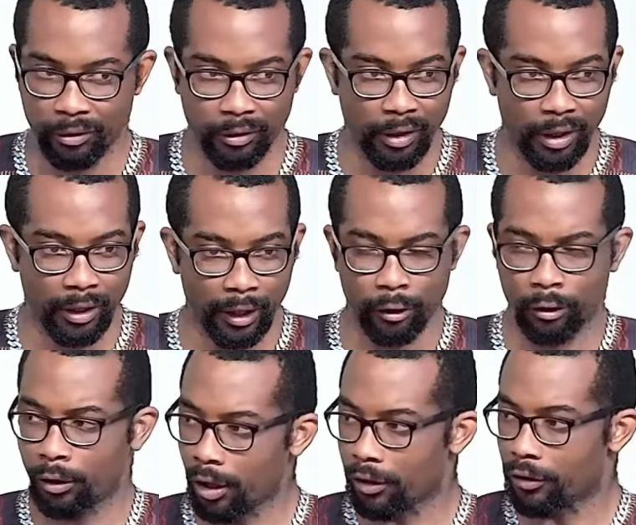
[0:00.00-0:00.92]
Like,
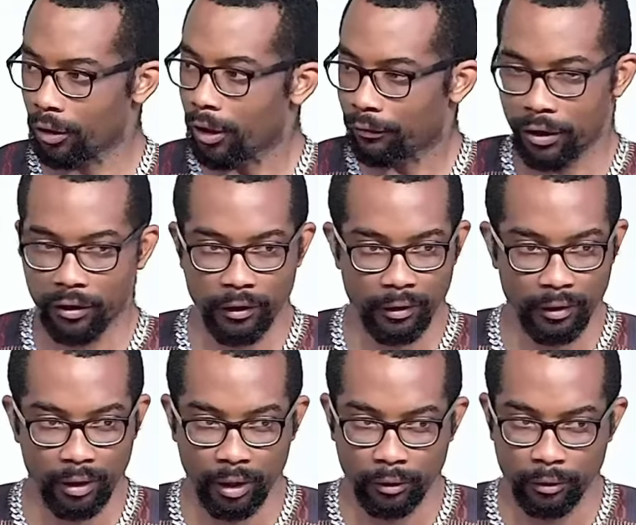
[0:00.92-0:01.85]
God's obvious. Like,
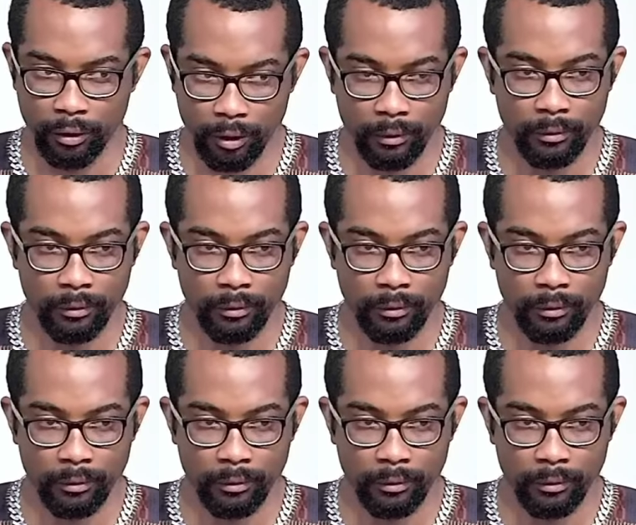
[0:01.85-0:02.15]
no.